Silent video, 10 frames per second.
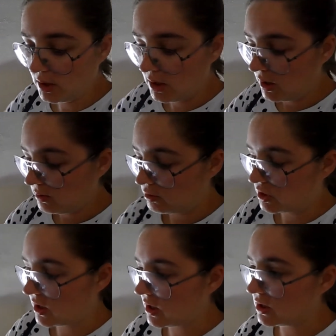
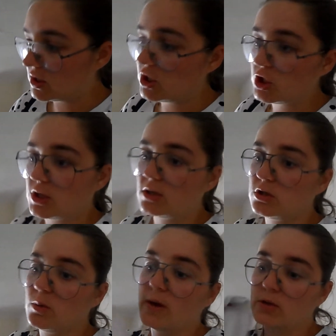I'm just taking a t-shirt
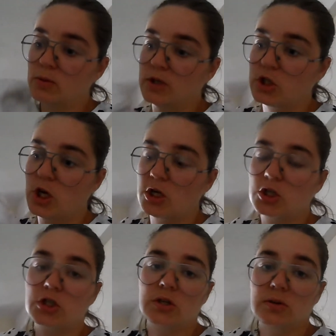down to Llewellyn so we can
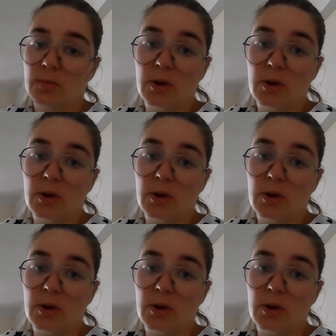change, because